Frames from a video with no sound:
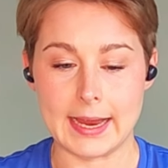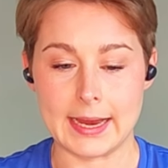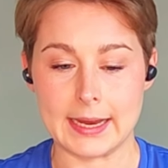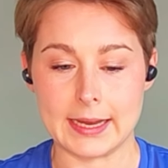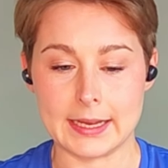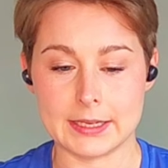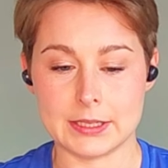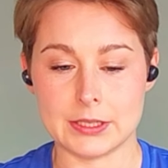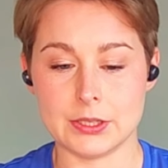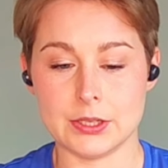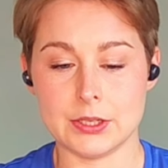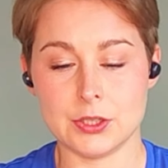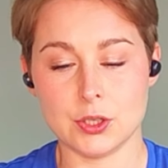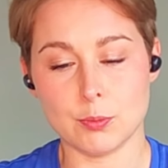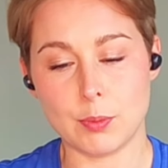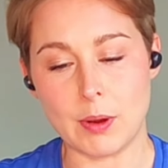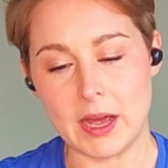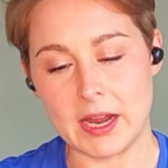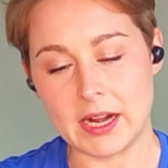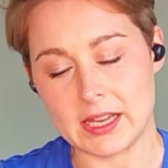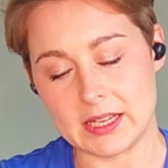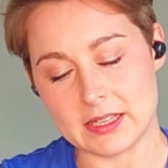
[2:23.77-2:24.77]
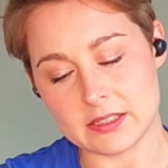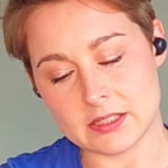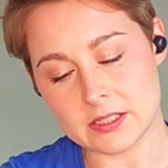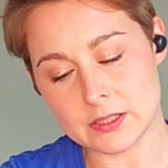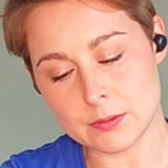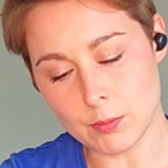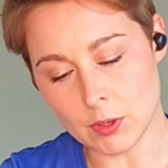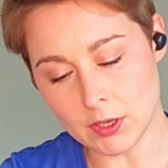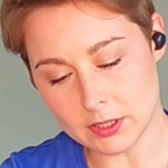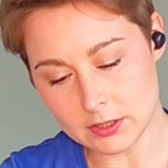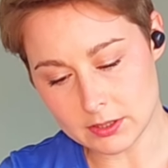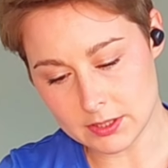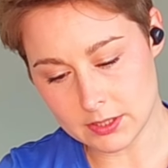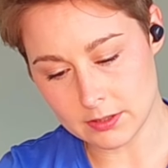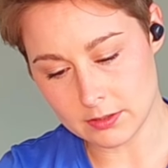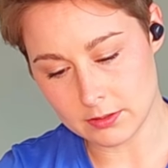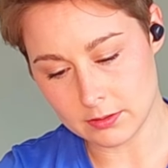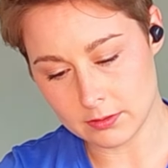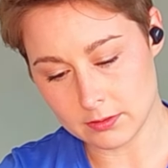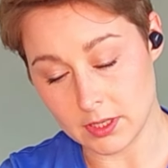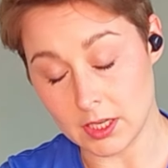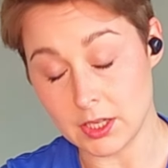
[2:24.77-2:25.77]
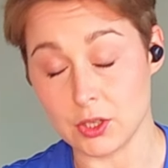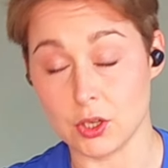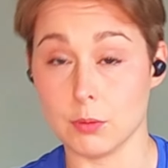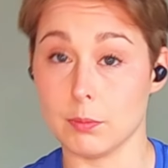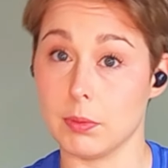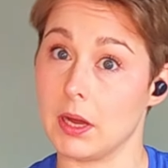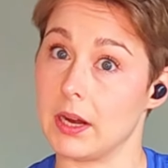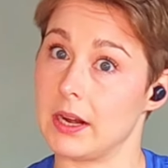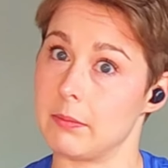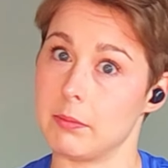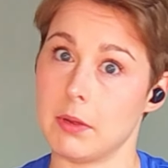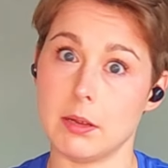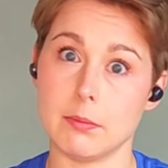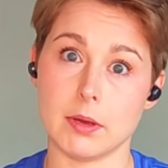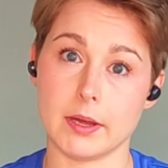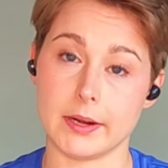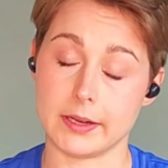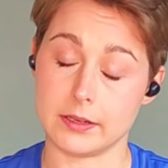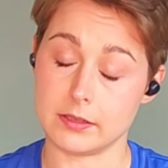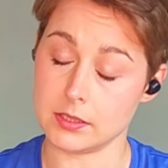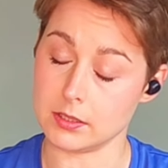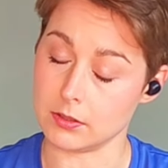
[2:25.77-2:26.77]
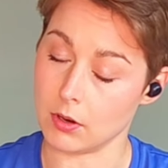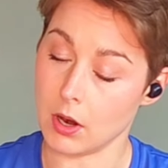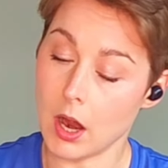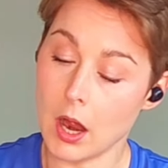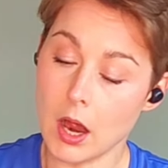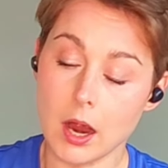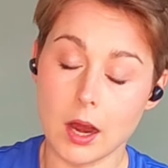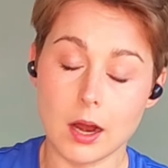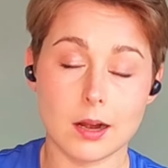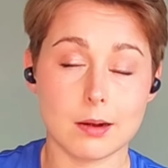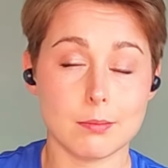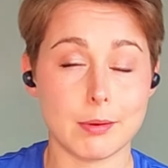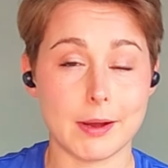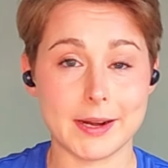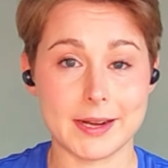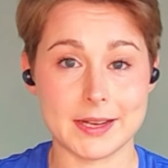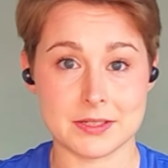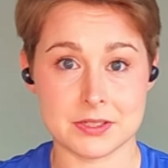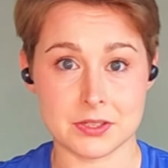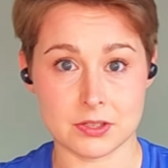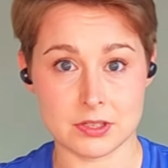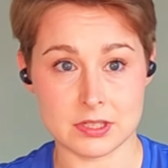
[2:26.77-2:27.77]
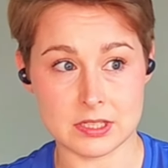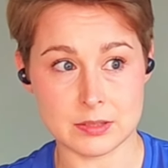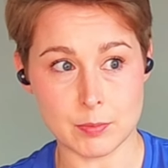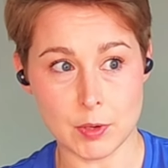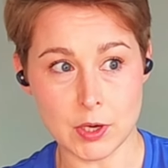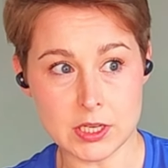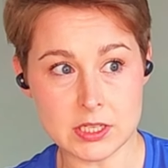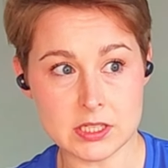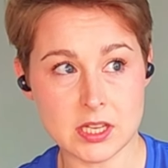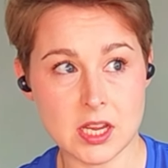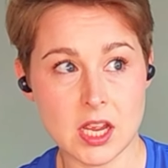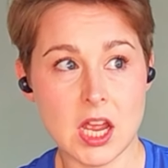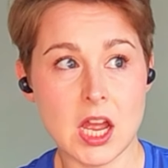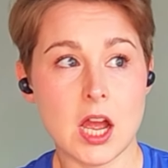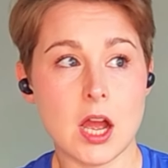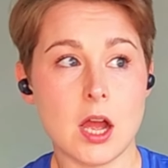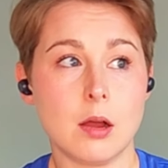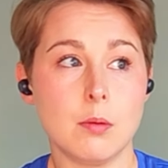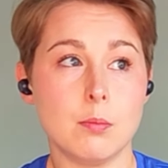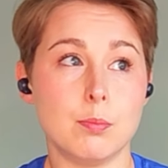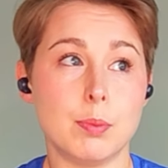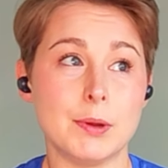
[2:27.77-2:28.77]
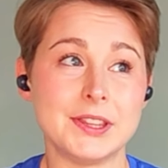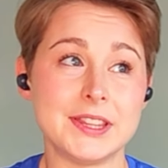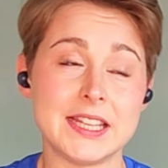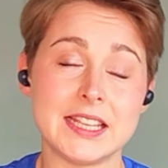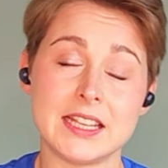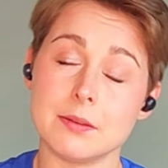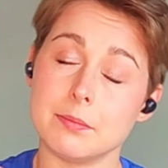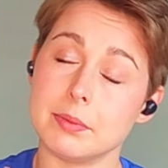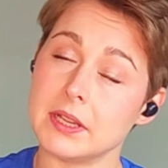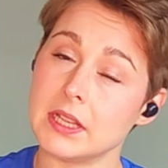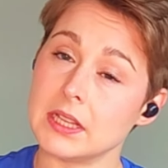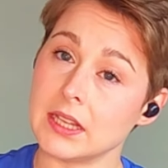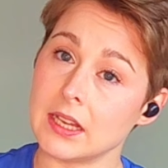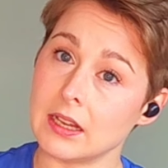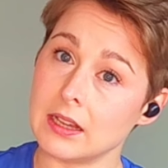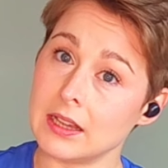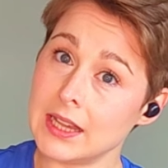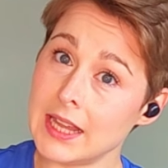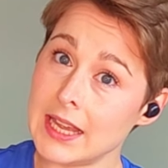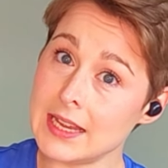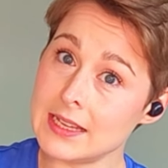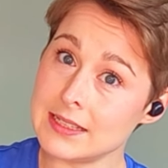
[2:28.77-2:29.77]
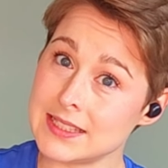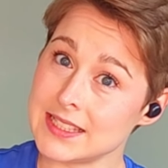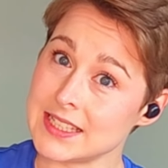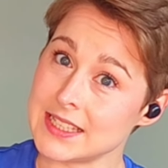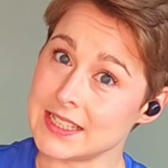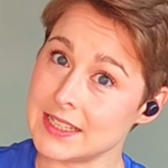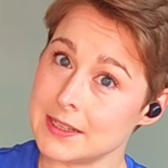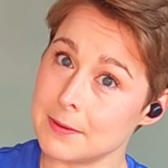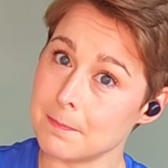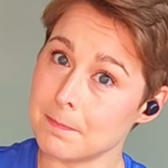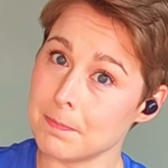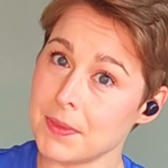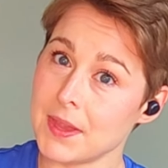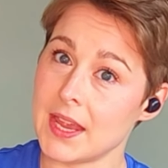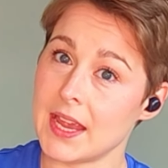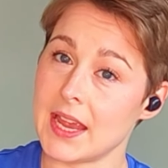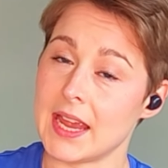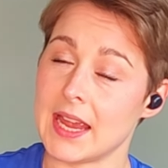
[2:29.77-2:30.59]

And your body is smart. Not your body, my body too. Our bodies are smart, but they could be a little lazy.